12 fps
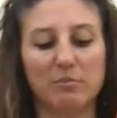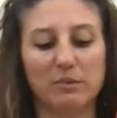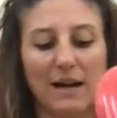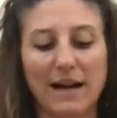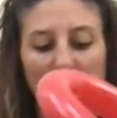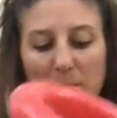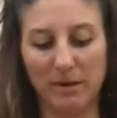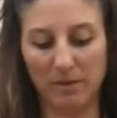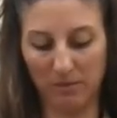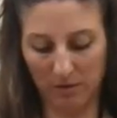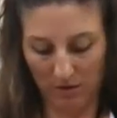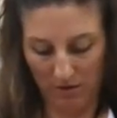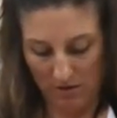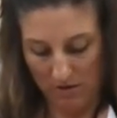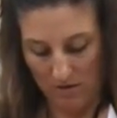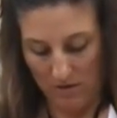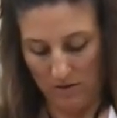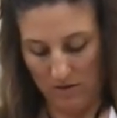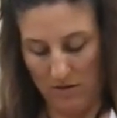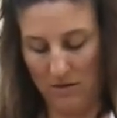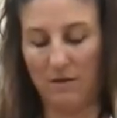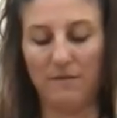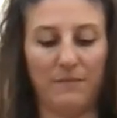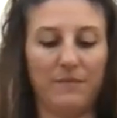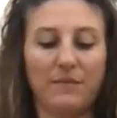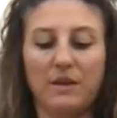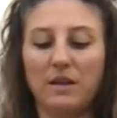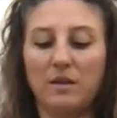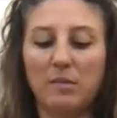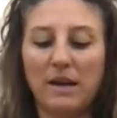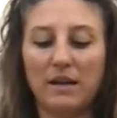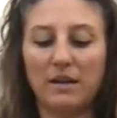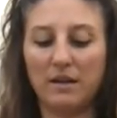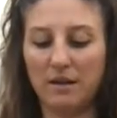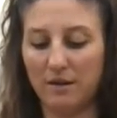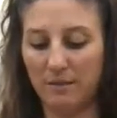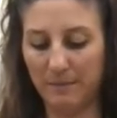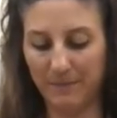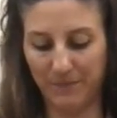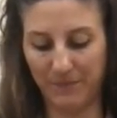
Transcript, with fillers: black bubble in the back here.